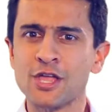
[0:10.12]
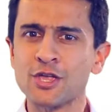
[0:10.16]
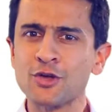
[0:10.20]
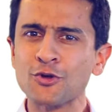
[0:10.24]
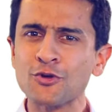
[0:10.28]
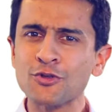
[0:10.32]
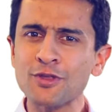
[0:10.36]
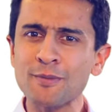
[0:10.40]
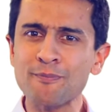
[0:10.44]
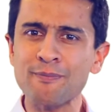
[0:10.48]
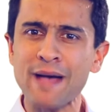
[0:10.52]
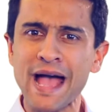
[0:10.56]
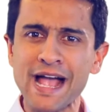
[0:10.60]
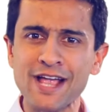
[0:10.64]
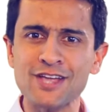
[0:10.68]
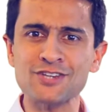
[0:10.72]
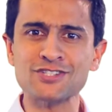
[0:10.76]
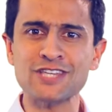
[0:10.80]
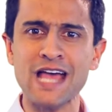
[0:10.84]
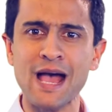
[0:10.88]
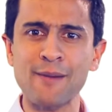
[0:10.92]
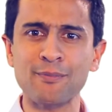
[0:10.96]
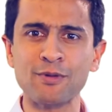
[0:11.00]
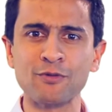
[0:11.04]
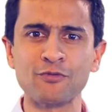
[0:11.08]
You know the
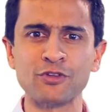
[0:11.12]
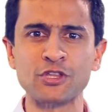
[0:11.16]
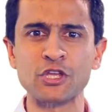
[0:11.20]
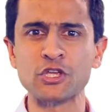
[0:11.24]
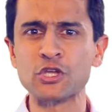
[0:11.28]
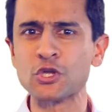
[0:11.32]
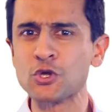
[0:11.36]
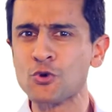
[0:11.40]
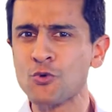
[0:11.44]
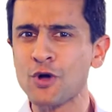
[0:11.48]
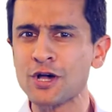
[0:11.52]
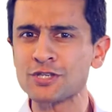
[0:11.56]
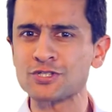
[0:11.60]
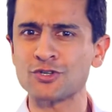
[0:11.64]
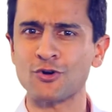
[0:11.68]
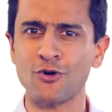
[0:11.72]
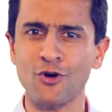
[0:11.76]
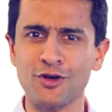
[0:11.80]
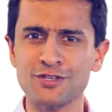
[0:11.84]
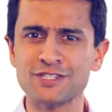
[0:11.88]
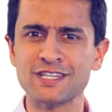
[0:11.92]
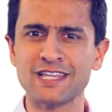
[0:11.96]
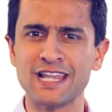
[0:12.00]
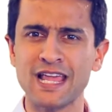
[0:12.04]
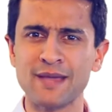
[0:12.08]
packaged apple with the US or
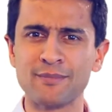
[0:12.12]
Aussie